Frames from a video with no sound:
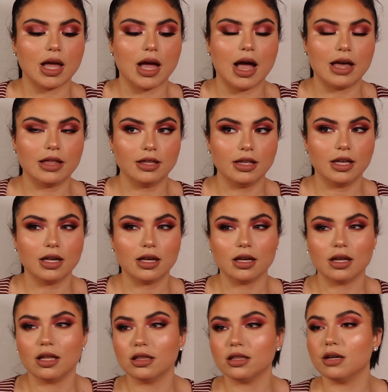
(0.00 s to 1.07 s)
I think
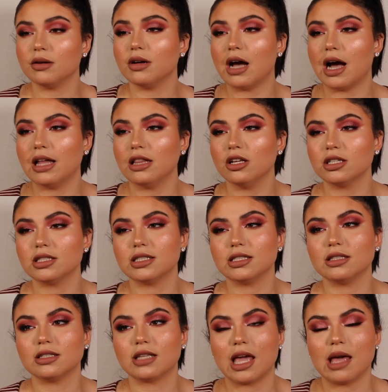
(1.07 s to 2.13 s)
the eye look
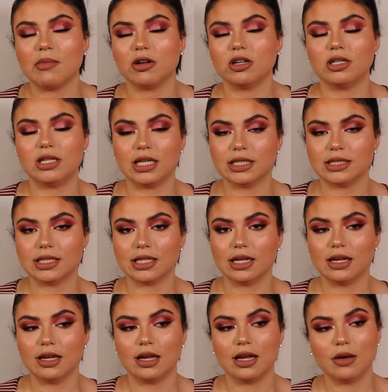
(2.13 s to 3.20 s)
came out
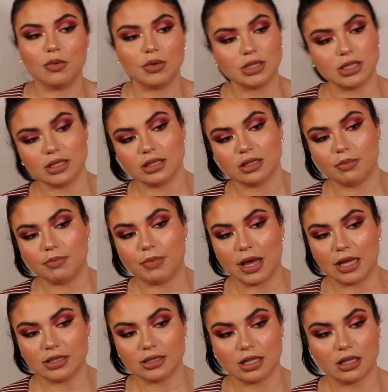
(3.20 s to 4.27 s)
decent. It wasn't the
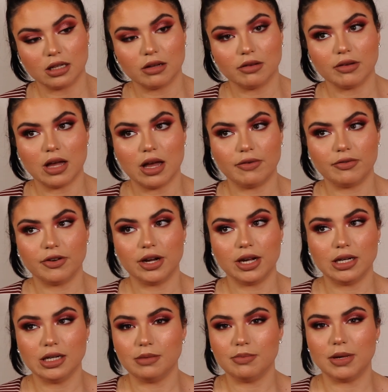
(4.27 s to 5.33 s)
best eye look I've
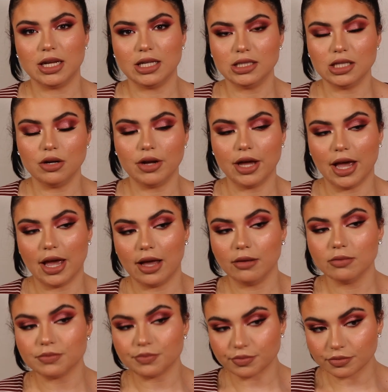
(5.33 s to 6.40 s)
created, but it's
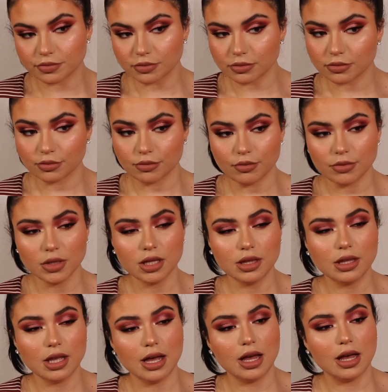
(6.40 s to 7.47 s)
okay.
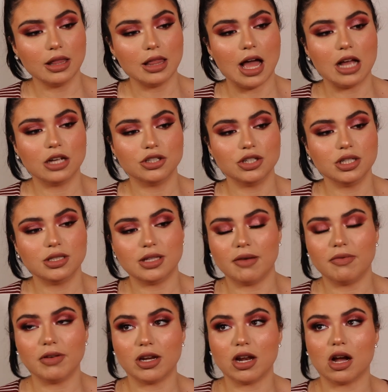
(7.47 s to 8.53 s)
The lashes,
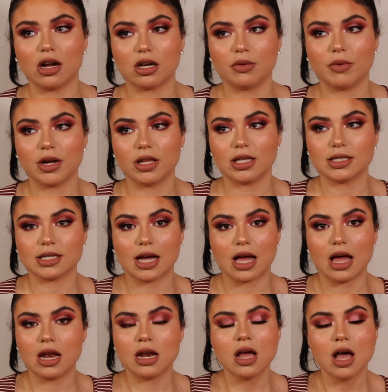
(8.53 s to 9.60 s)
definitely not gonna wear these
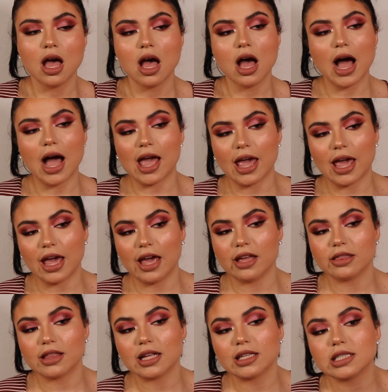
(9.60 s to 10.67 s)
again. I
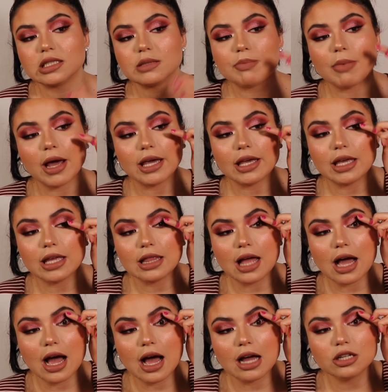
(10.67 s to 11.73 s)
hate that spiky
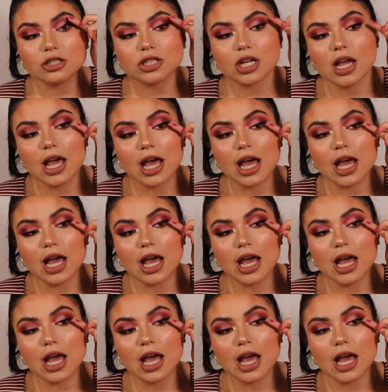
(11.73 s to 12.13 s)
lash.